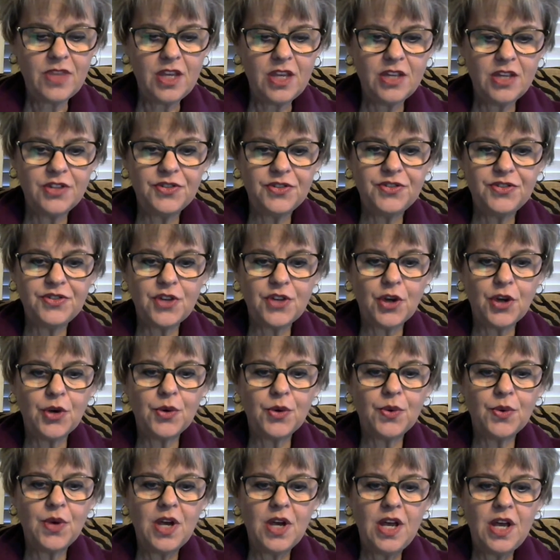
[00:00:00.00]
So
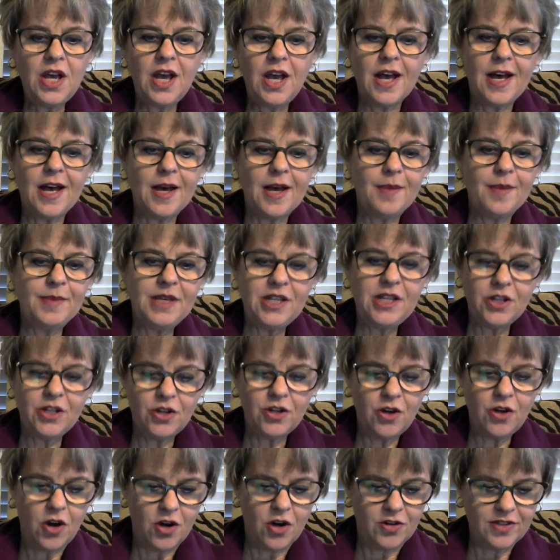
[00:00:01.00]
um, here
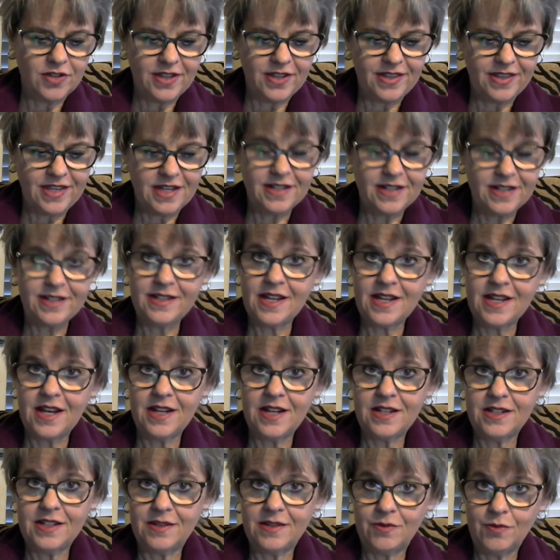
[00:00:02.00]
are the things that
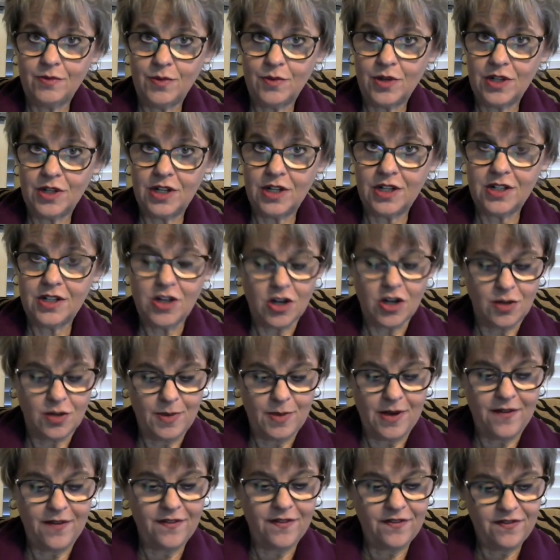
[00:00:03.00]
we're going to talk about,
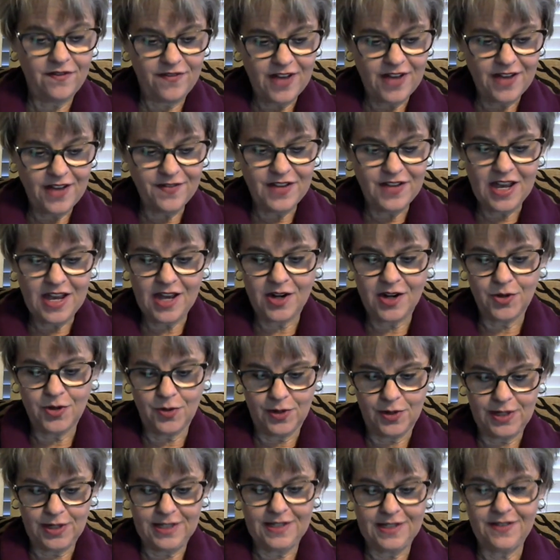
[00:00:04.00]
five
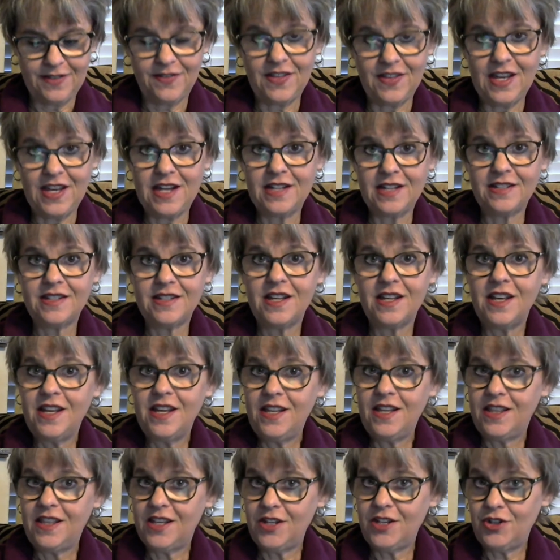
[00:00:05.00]
categories of things
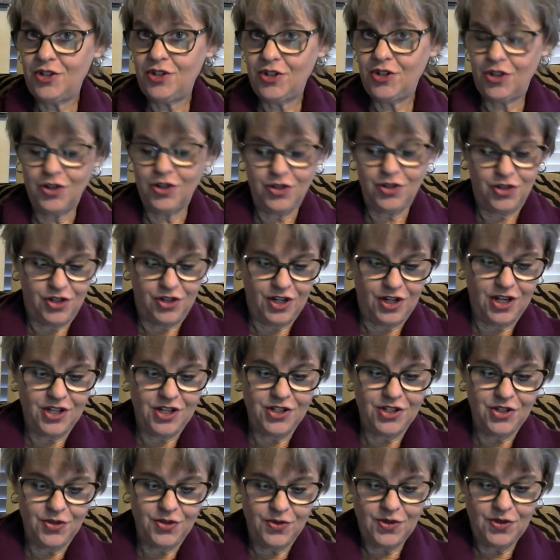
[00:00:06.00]
that you should or shouldn't
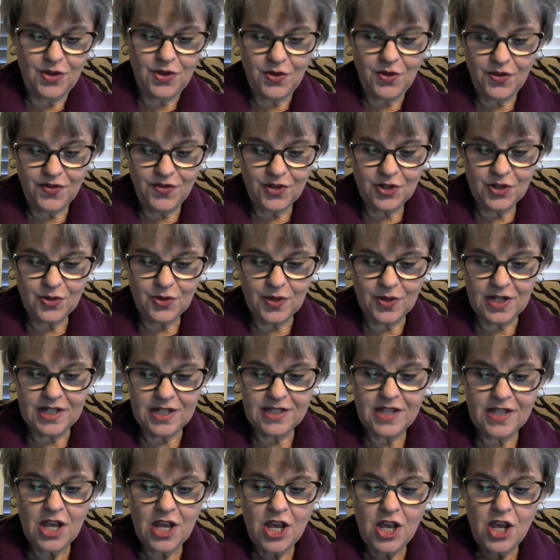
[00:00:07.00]
do. So the first one is
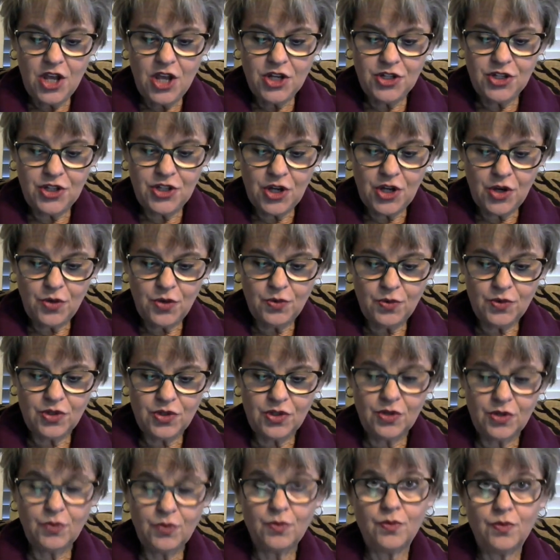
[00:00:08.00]
don't
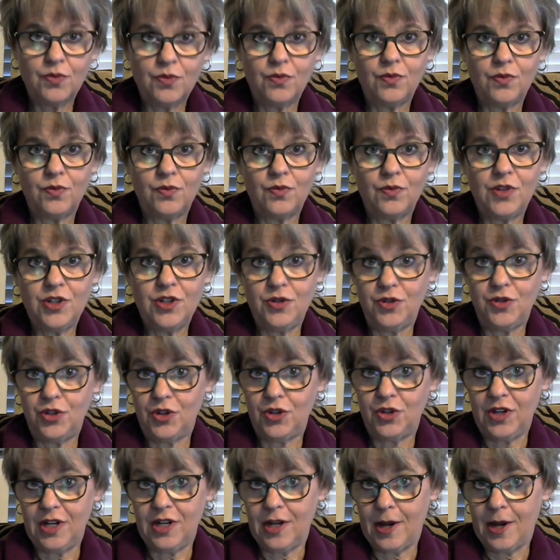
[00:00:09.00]
reduce your
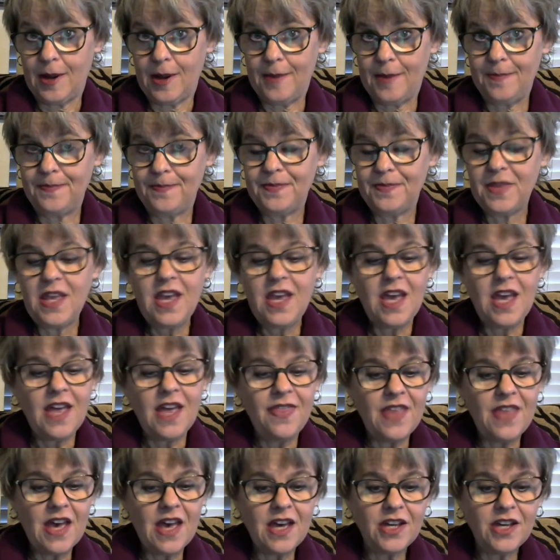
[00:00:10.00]
income. And
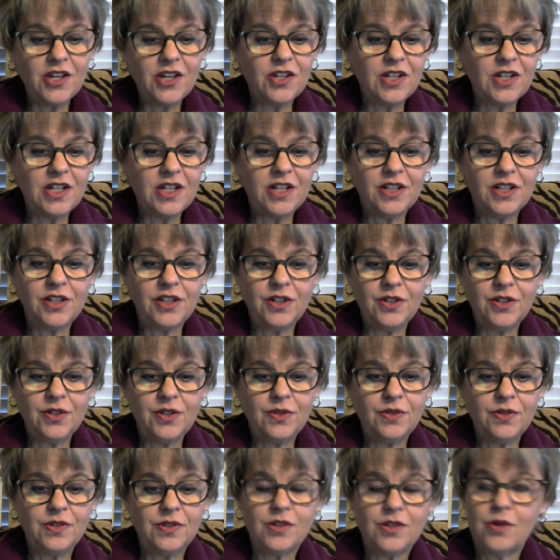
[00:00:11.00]
that could include
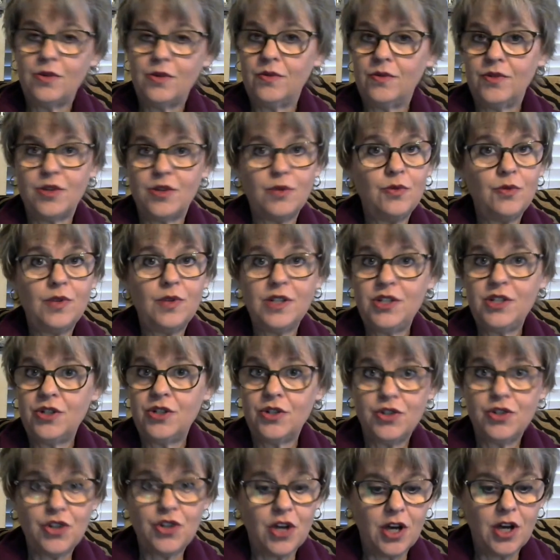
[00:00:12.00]
don't don't quit your
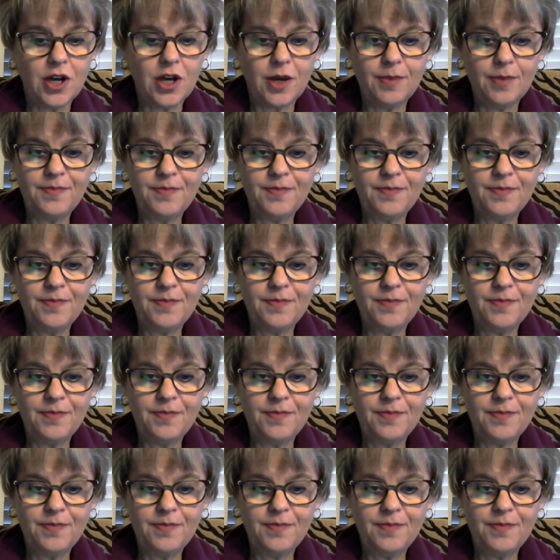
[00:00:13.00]
job